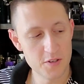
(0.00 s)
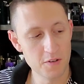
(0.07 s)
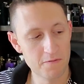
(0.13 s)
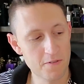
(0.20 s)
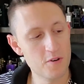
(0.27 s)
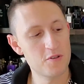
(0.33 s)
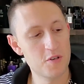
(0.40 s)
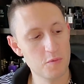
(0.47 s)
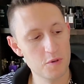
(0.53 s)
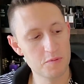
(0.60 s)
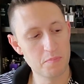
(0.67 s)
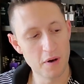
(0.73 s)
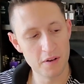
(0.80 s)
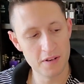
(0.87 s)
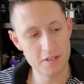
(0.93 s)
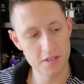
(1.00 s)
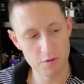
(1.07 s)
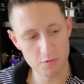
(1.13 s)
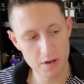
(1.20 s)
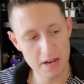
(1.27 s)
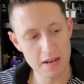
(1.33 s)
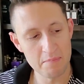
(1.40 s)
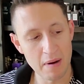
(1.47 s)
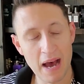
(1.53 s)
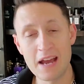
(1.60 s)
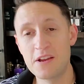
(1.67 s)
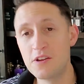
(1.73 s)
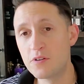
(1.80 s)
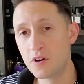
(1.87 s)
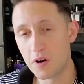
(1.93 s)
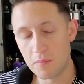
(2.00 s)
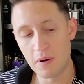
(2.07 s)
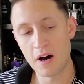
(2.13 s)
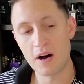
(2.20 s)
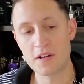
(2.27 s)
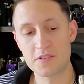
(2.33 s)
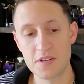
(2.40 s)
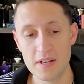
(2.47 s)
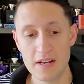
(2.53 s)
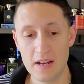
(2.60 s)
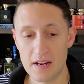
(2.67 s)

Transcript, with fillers: So first it was Baldessarini by Hugo Boss.